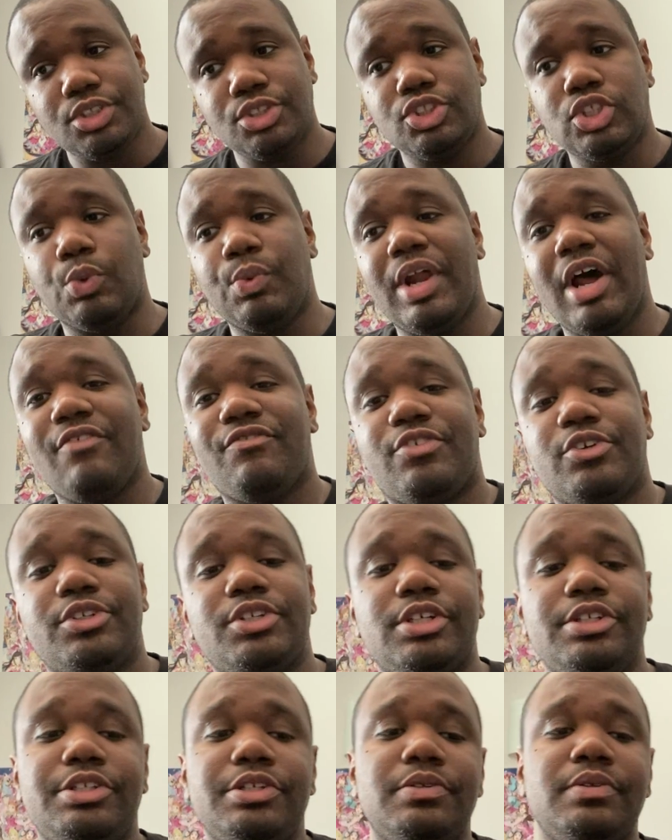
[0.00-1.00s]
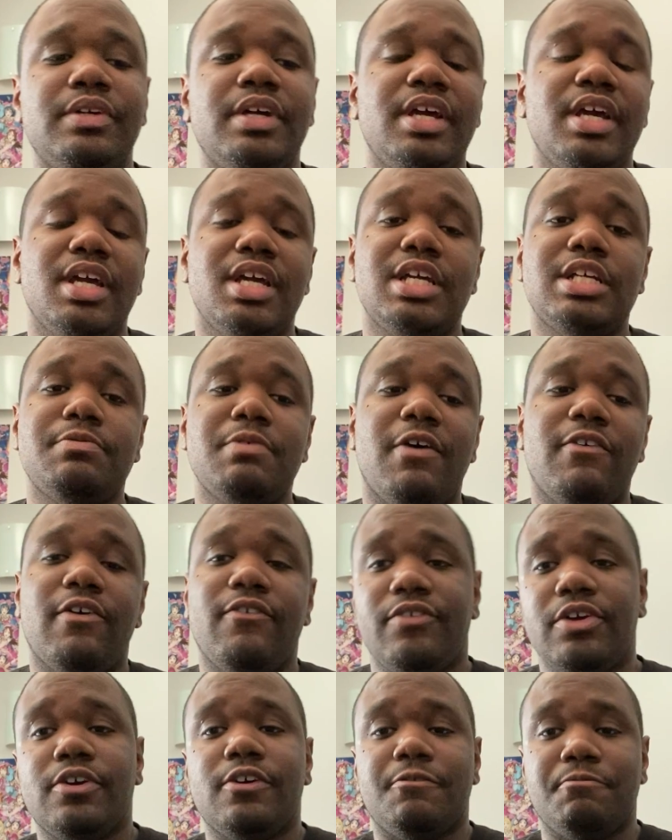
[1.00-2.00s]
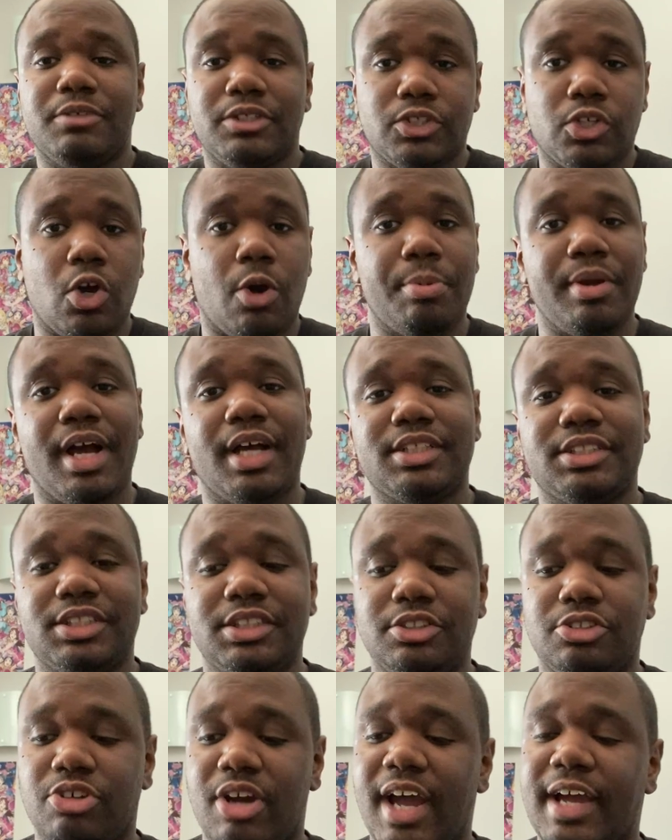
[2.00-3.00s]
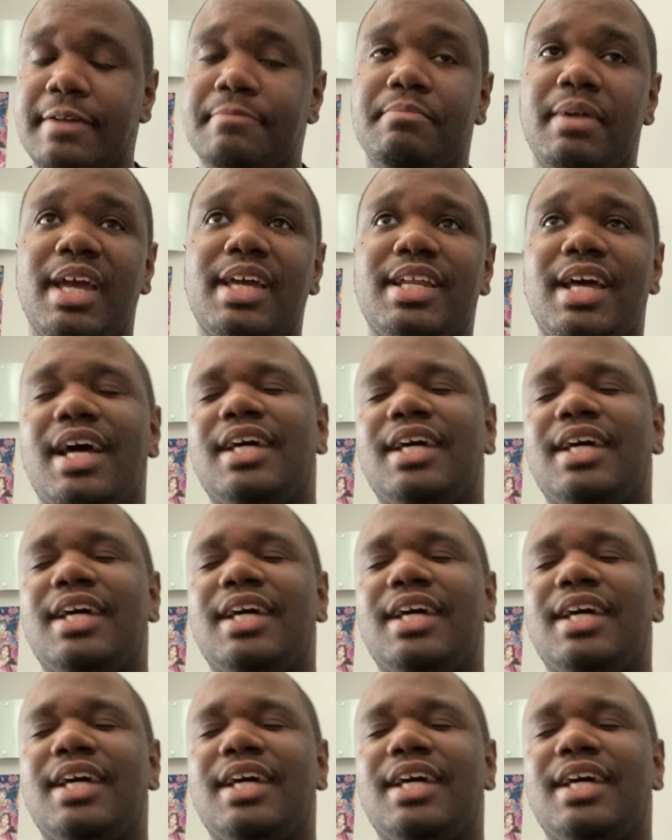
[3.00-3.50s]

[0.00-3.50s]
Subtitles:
So without further ado, here's my review of Miss Kobayashi Dragon Maid